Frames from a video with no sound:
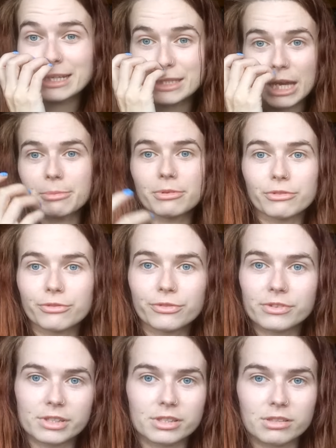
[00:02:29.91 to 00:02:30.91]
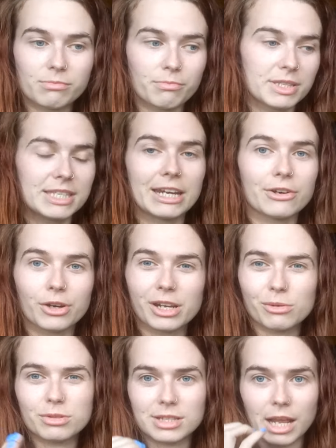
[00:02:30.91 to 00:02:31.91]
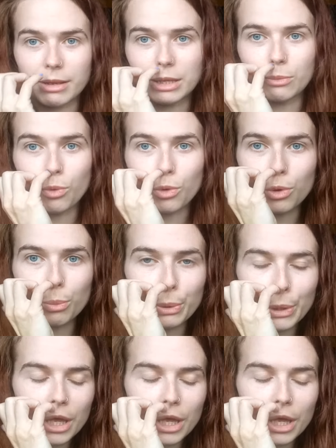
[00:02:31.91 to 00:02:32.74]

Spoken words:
type of material. It will slightly warp.